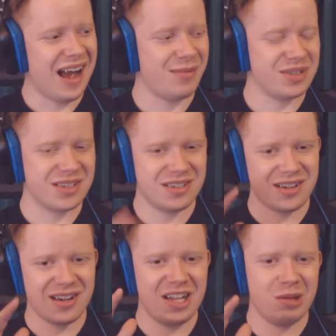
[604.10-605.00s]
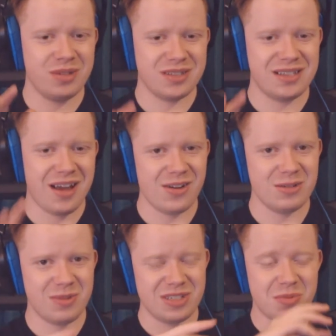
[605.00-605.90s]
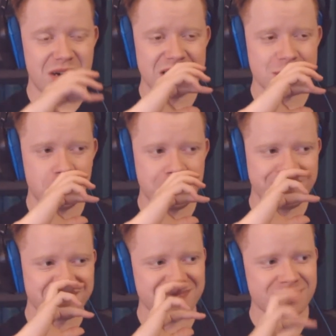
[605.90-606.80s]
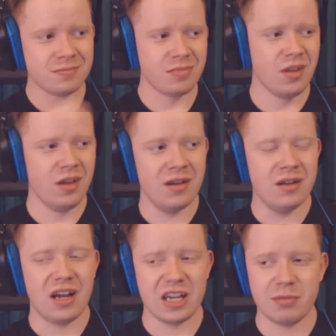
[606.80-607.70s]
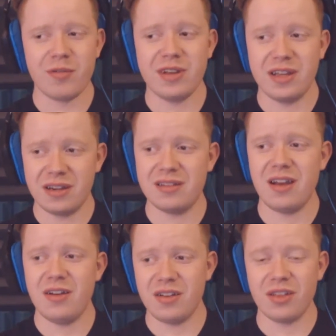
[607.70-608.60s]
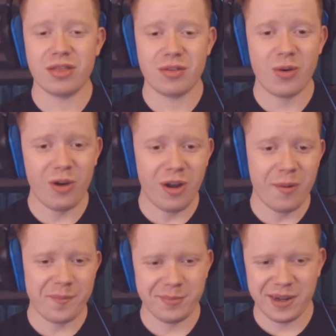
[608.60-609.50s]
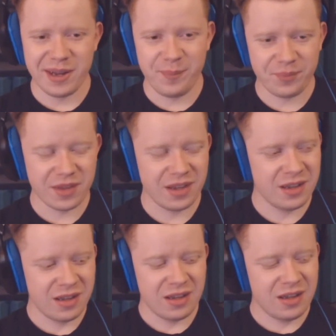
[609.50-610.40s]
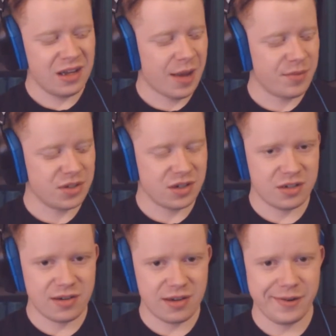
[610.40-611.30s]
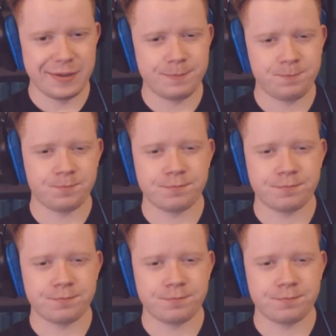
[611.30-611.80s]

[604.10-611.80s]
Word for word: I'm just gonna try to keep this down as much as possible. I could probably get it down and throw it up, but I'm just gonna try to